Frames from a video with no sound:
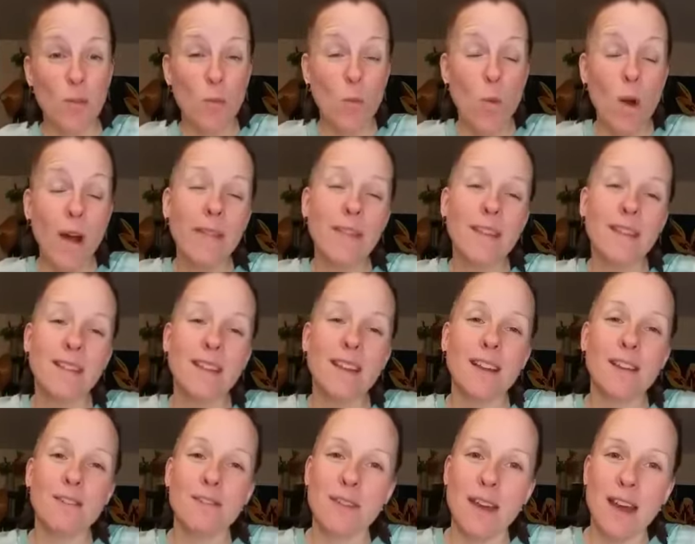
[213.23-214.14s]
The one
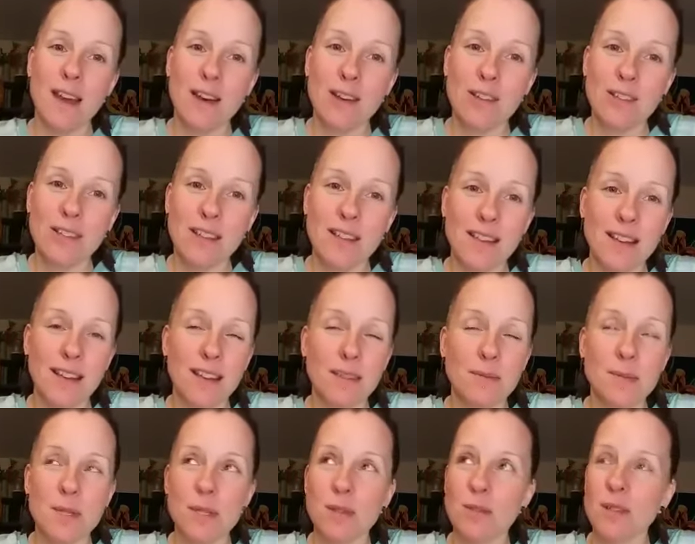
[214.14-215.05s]
thing that I've found that
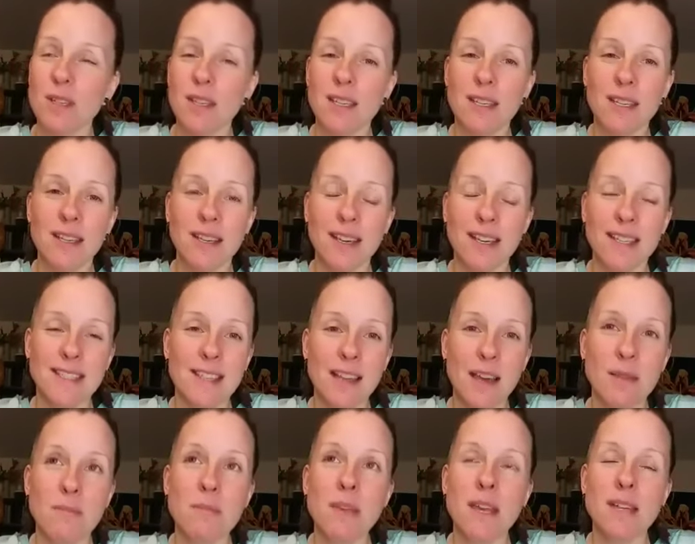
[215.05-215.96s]
I absolutely
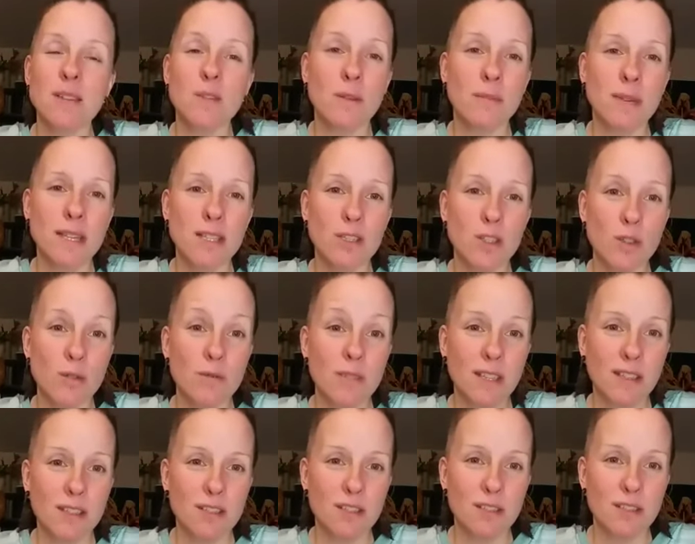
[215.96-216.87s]
I, I made so I made
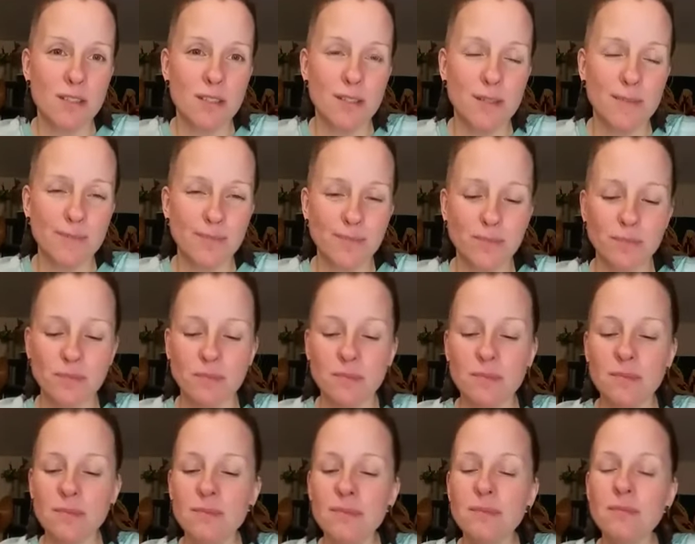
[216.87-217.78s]
two tinctures
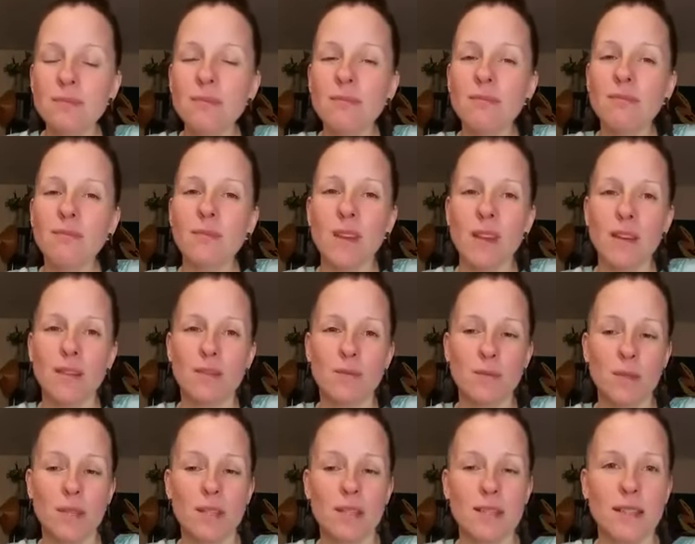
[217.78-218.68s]

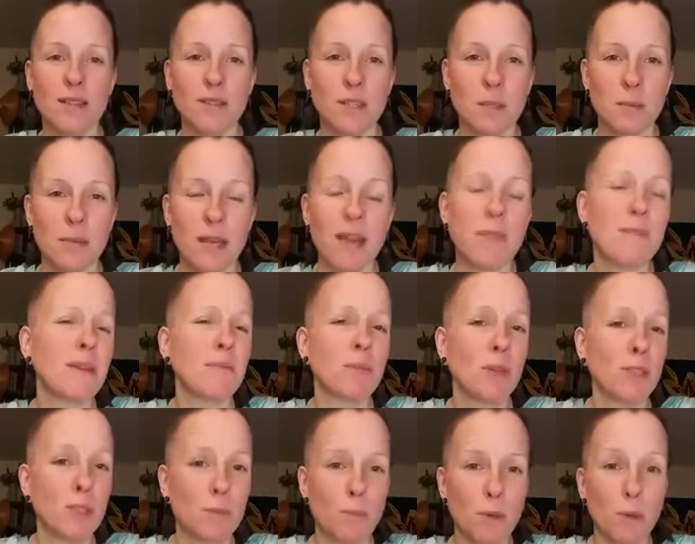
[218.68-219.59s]
with this lovely plant. I
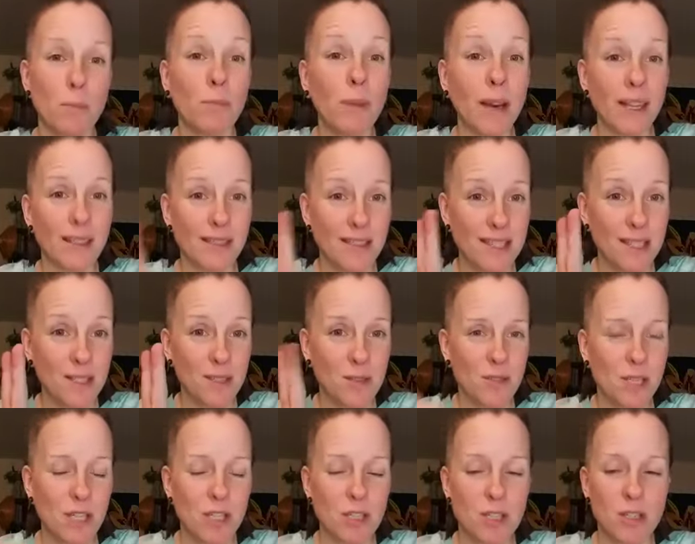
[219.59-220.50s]
made multiple, but
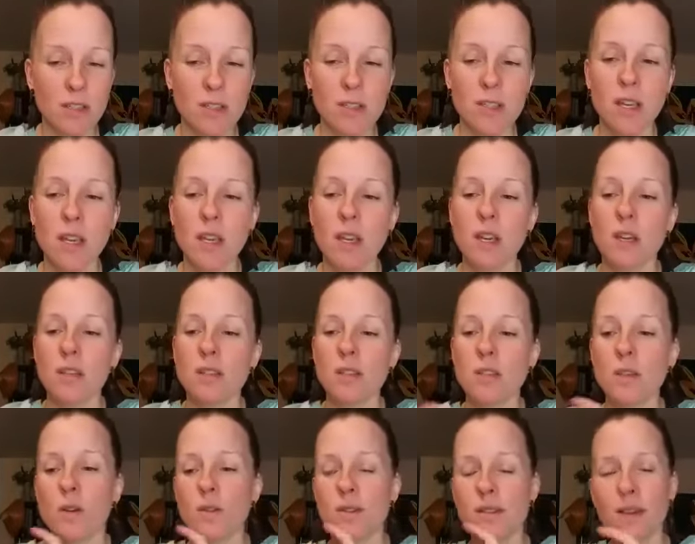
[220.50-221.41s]
these two tinctures.
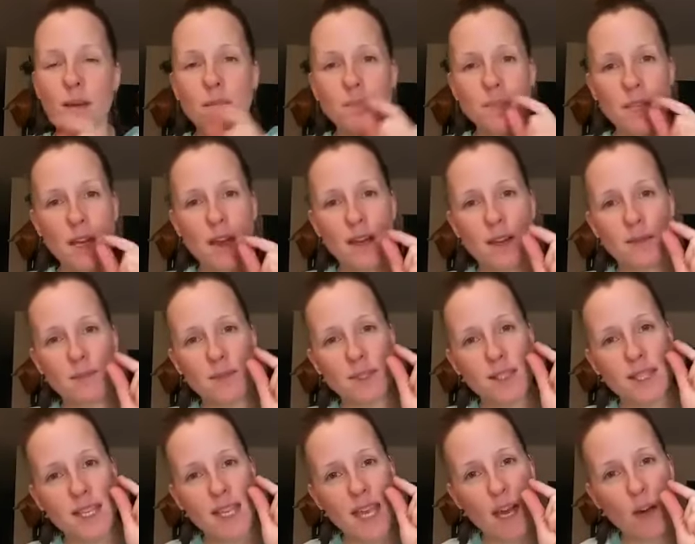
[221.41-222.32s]
So
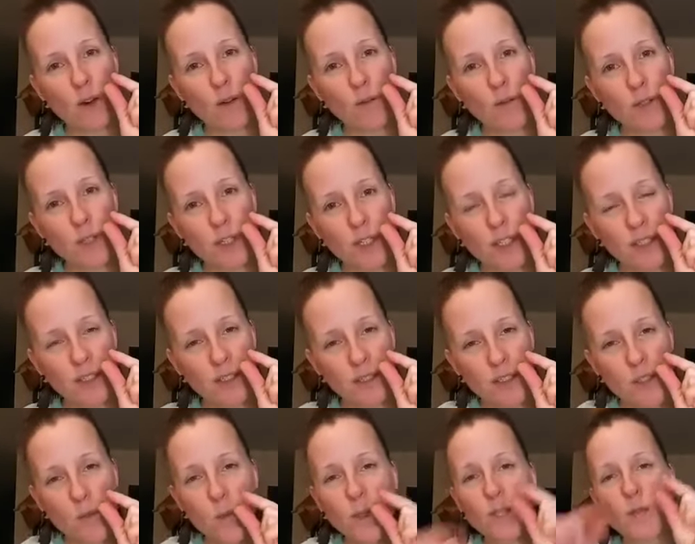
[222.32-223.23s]
sometimes the
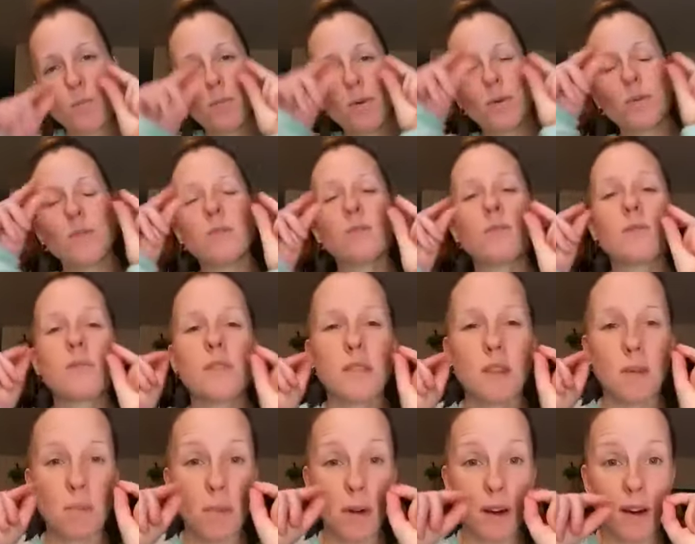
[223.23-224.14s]
odor, so when you pull
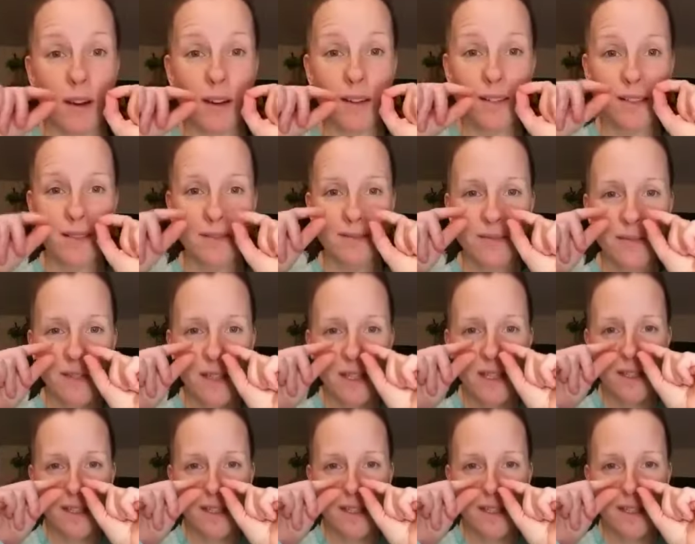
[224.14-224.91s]
usnea apart,